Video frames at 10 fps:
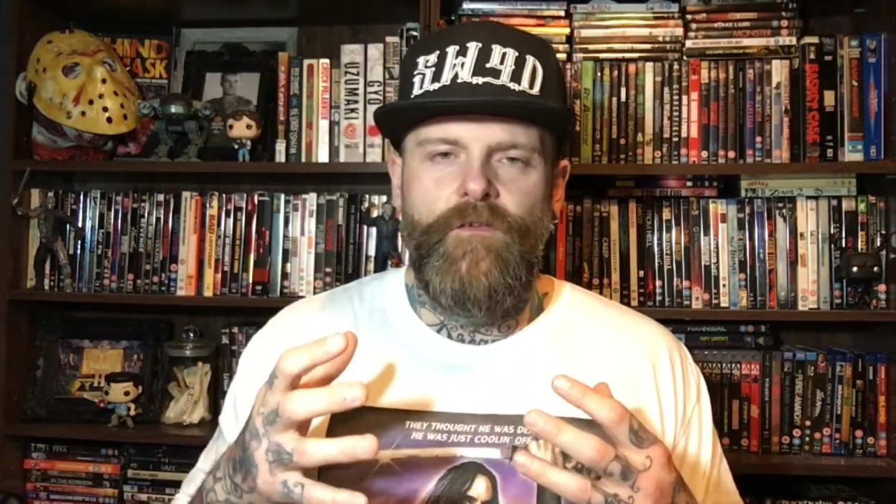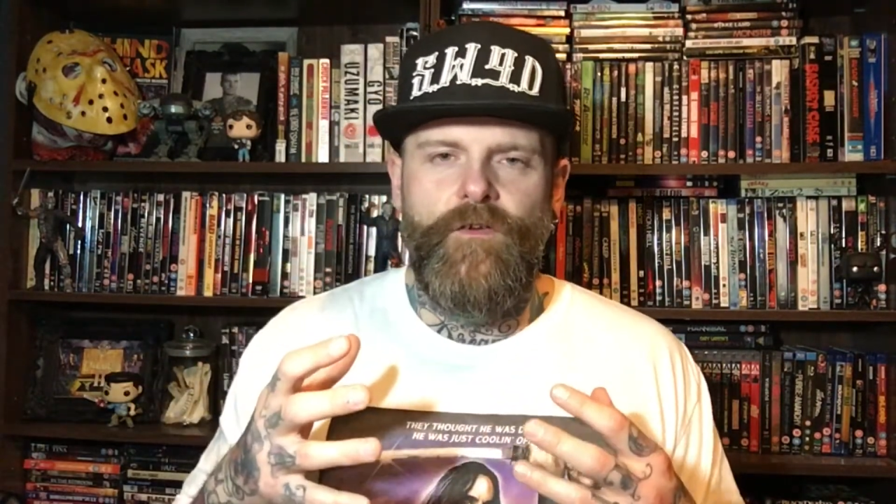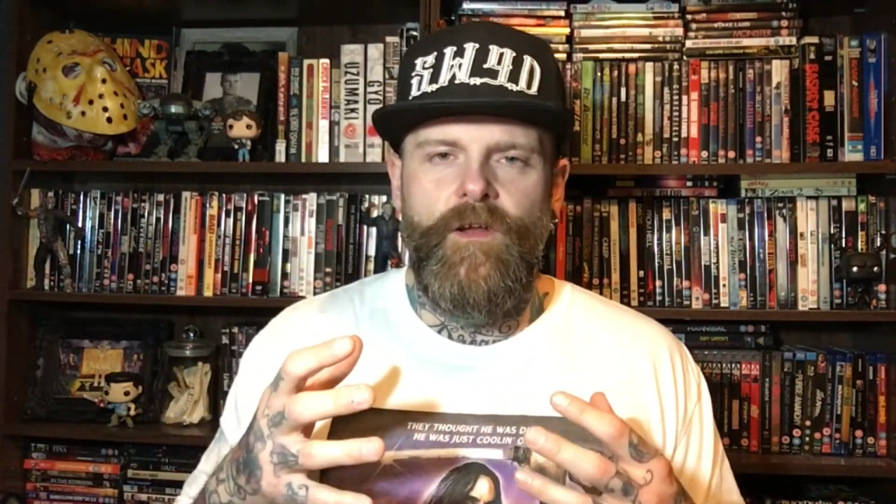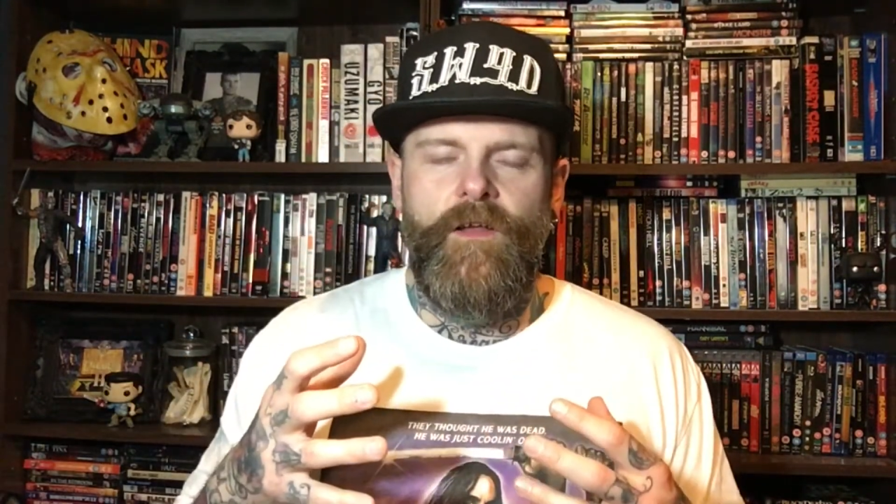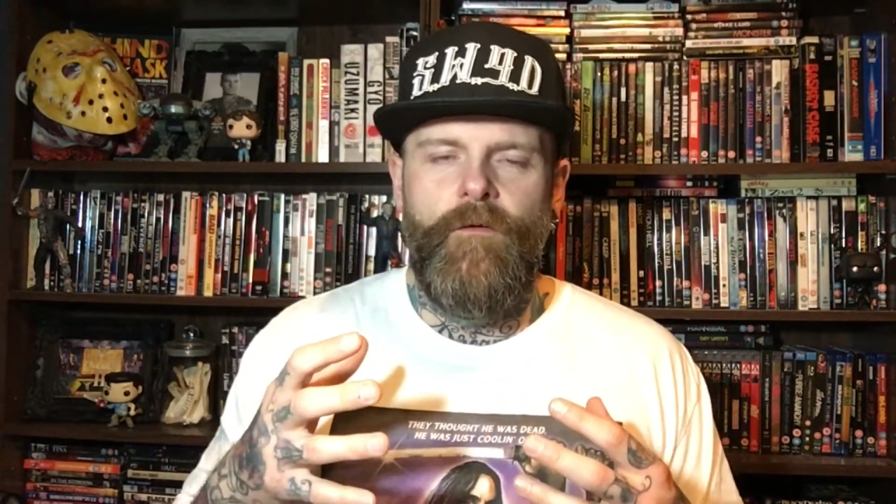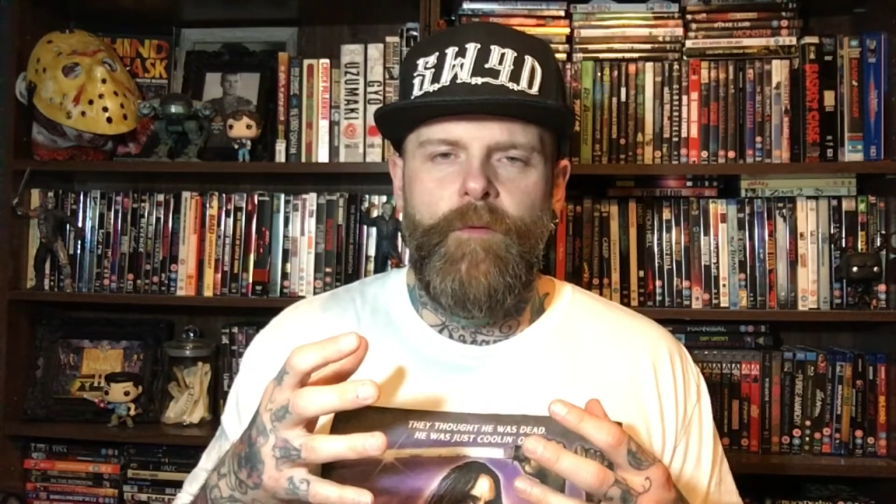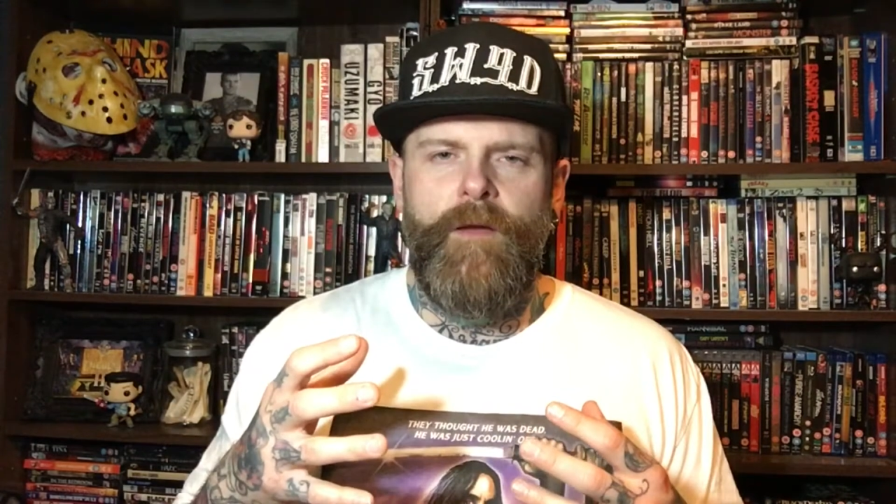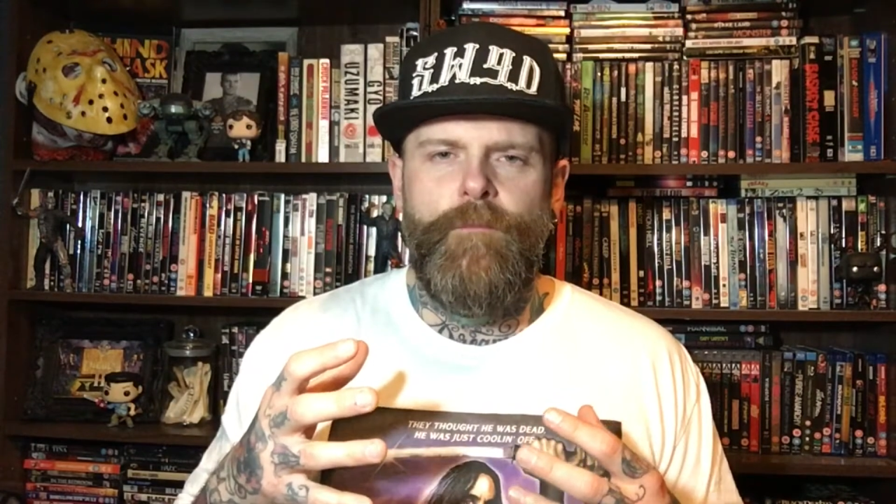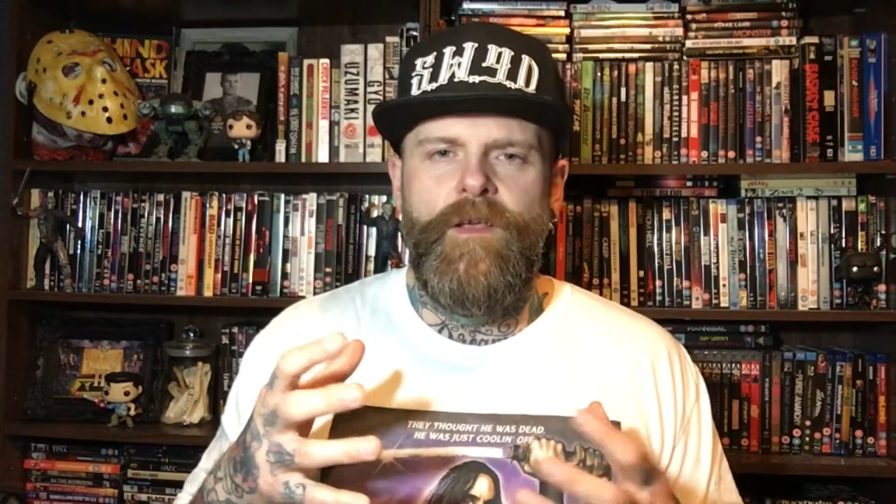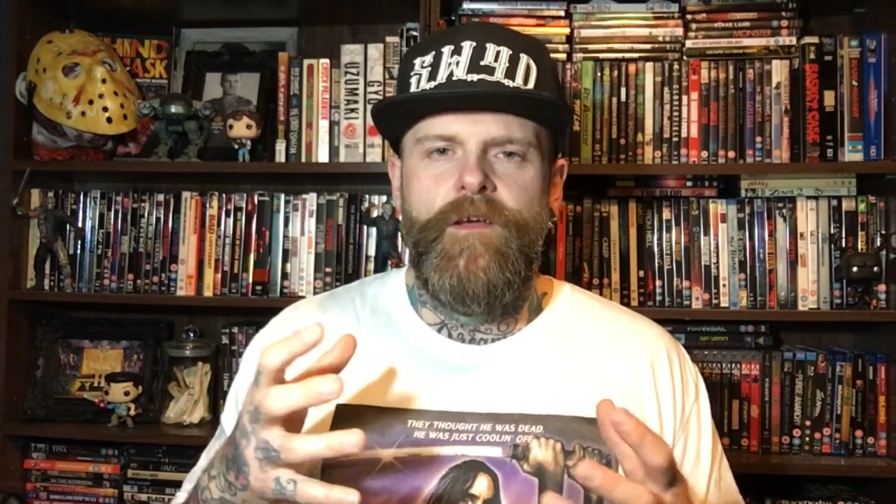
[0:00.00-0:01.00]
tension a
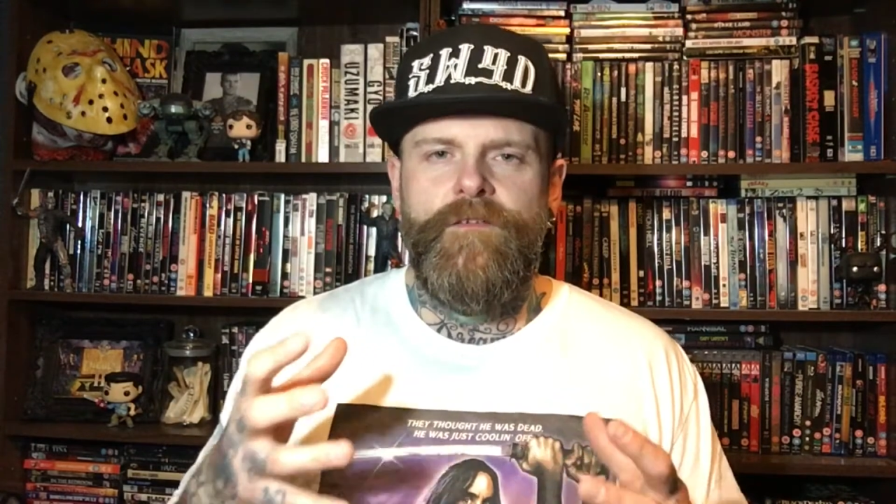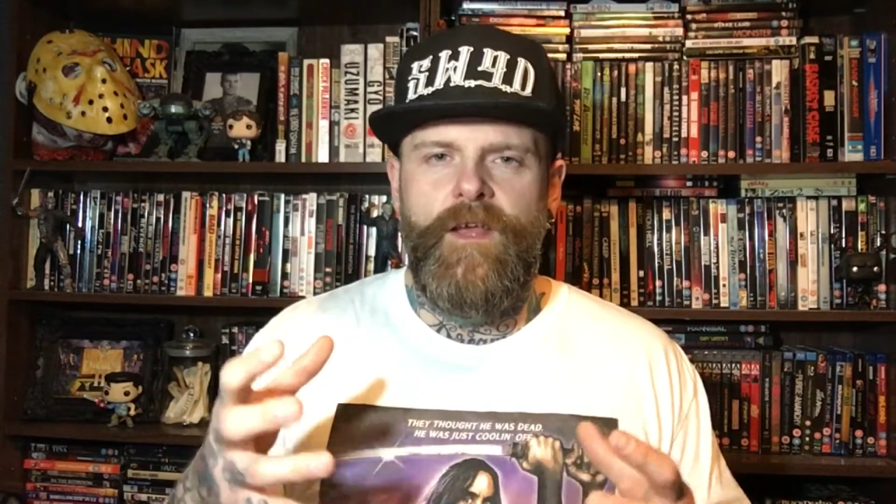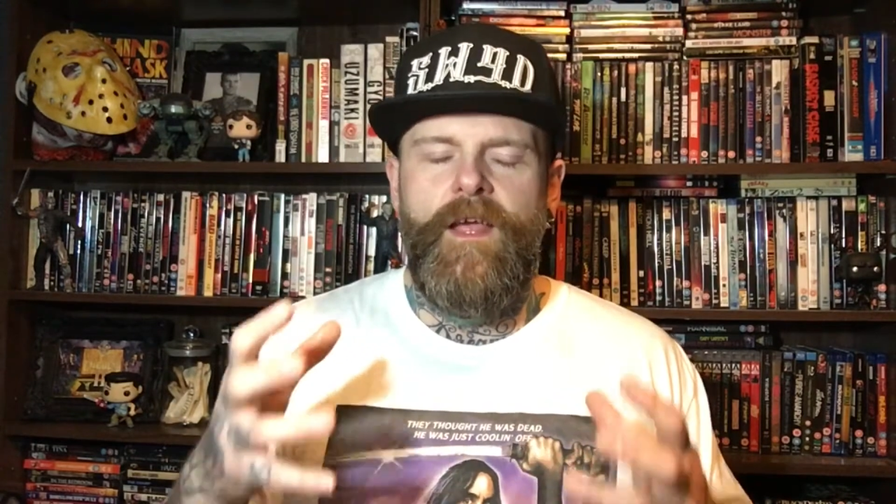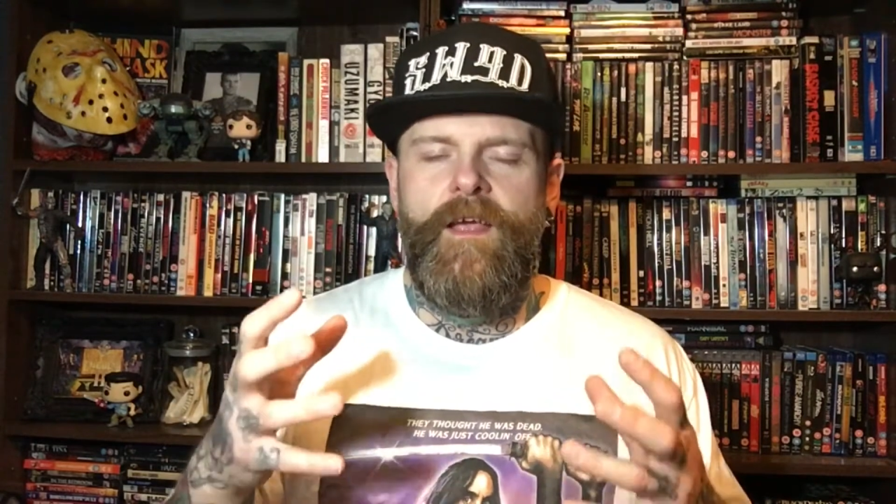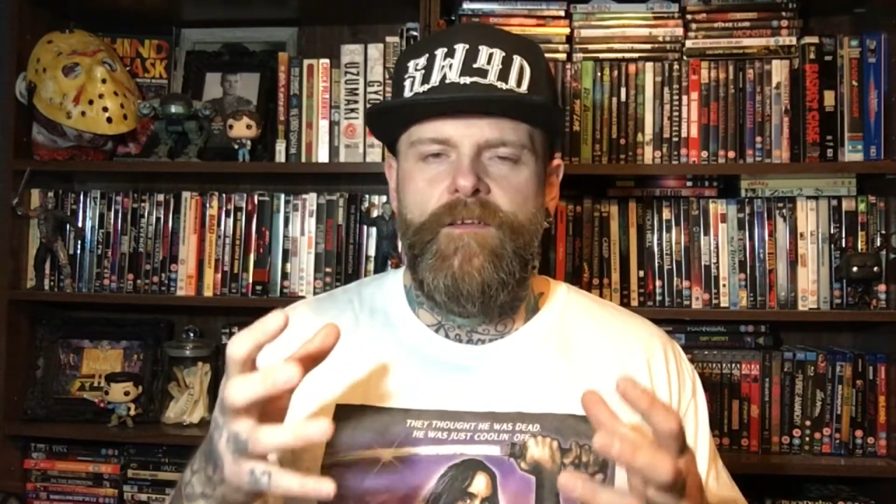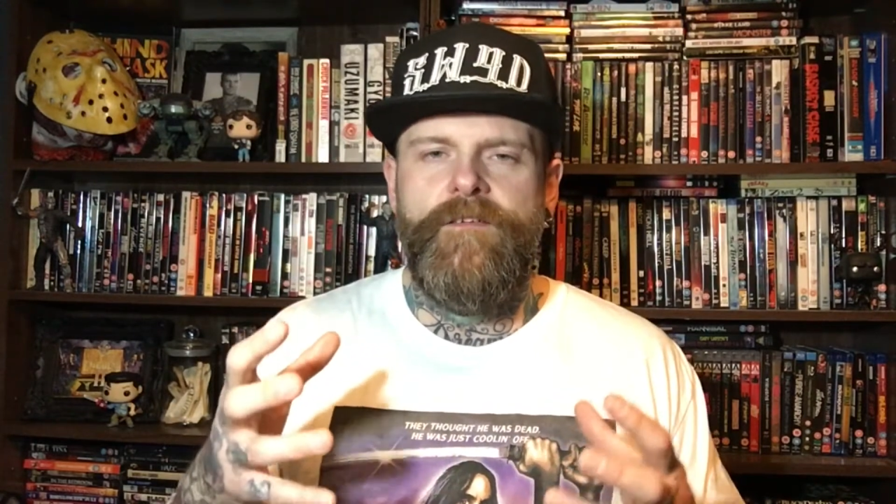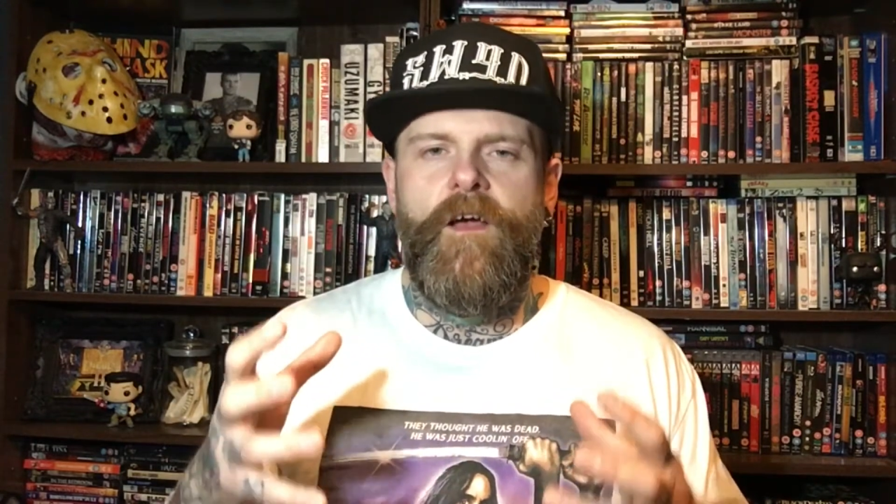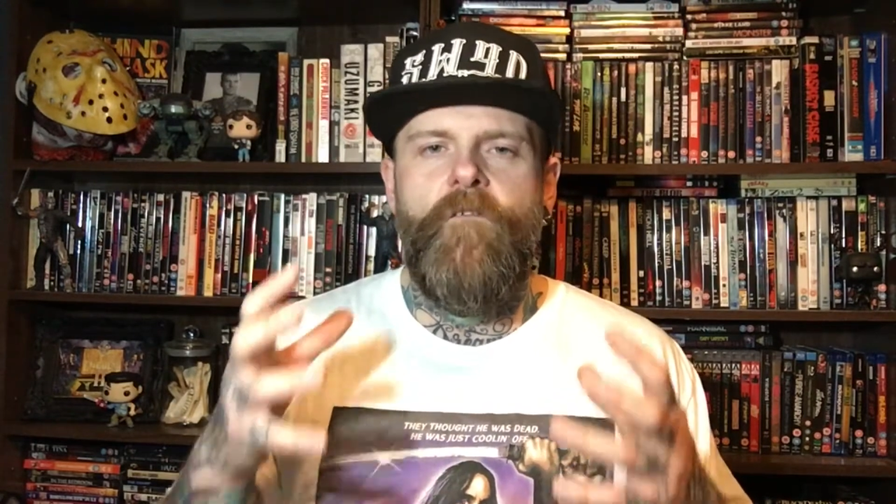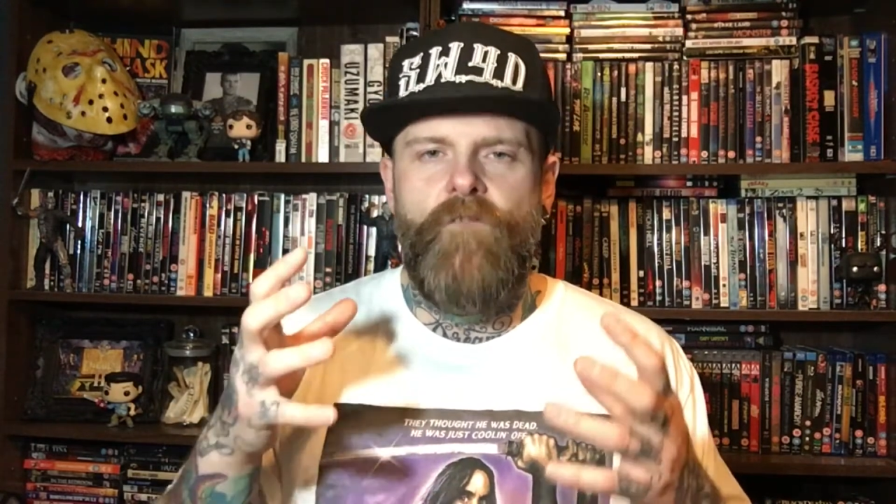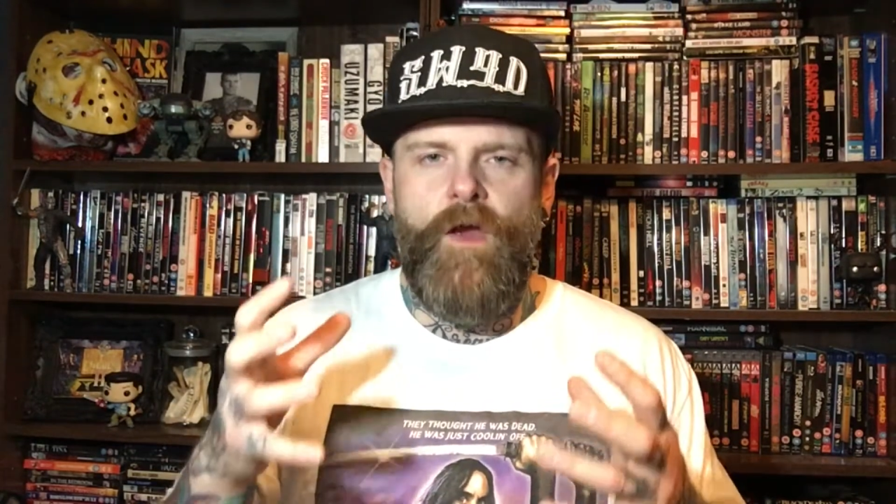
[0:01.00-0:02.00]
little bit because it is